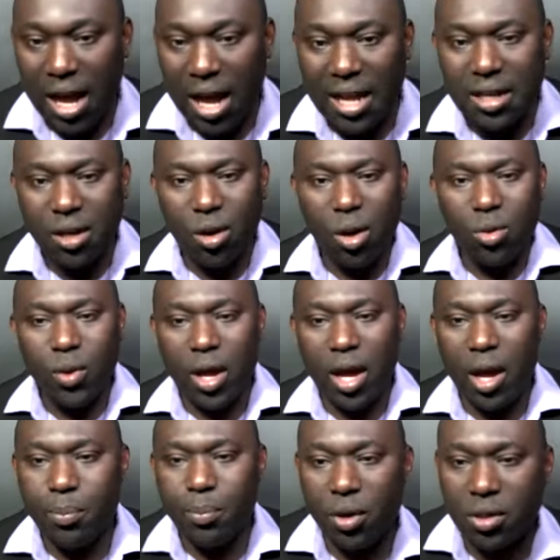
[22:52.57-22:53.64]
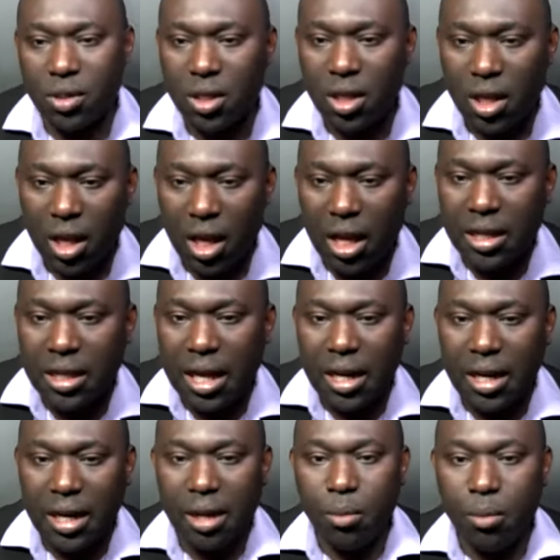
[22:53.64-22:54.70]
And the Lord will help us in the
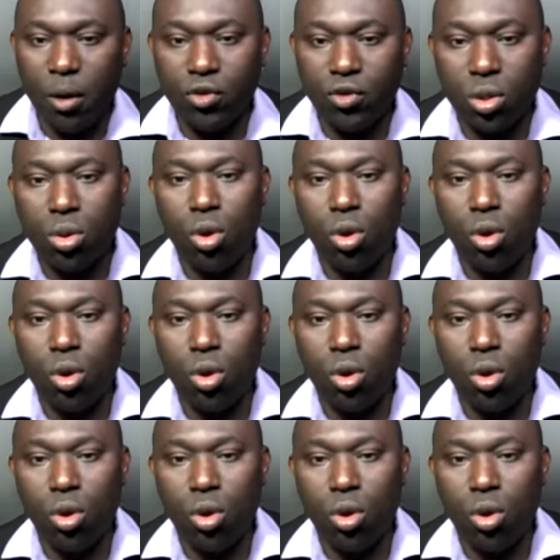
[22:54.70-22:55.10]
name of Jesus.